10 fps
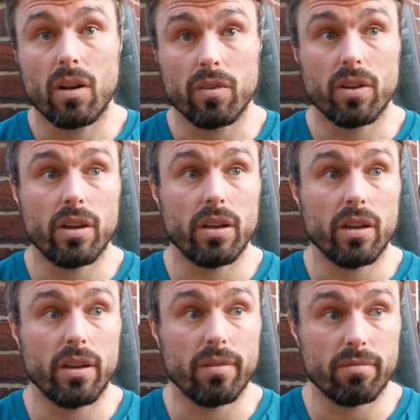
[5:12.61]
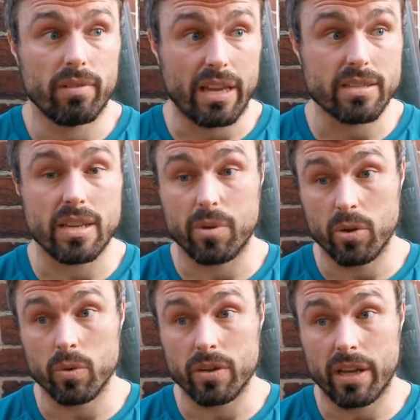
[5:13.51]
on yesterday
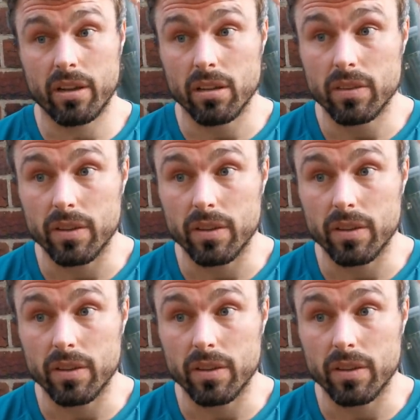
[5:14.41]
with Ewan Dale.